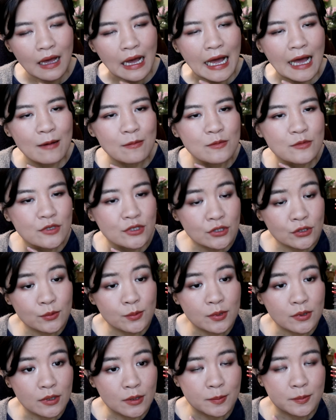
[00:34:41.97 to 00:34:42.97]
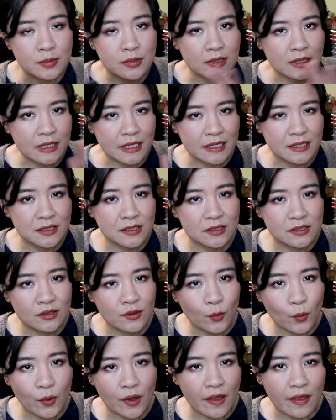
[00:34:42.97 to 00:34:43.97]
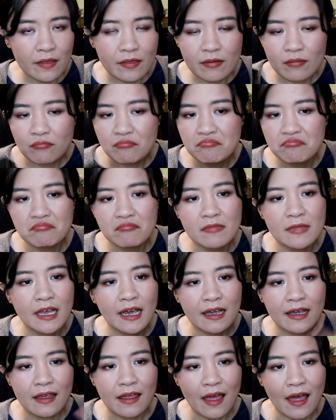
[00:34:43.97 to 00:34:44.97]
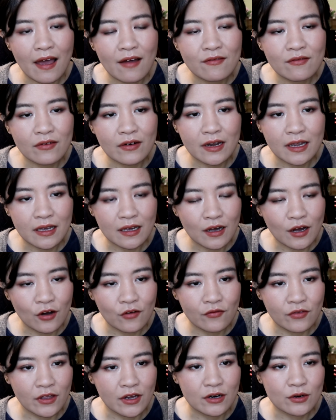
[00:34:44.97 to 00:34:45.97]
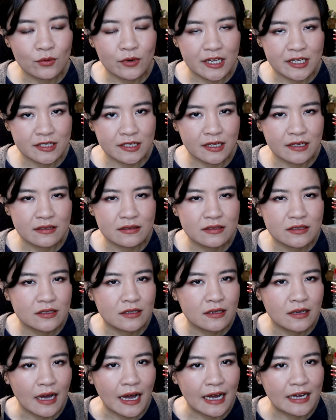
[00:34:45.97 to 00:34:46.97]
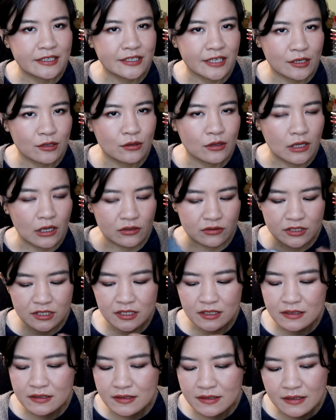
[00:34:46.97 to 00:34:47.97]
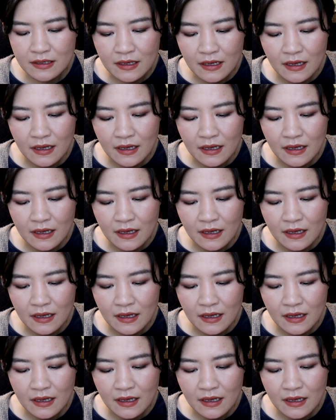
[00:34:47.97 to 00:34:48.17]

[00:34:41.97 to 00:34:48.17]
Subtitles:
I'm super pleased with like every of their recent eyeshadow launches.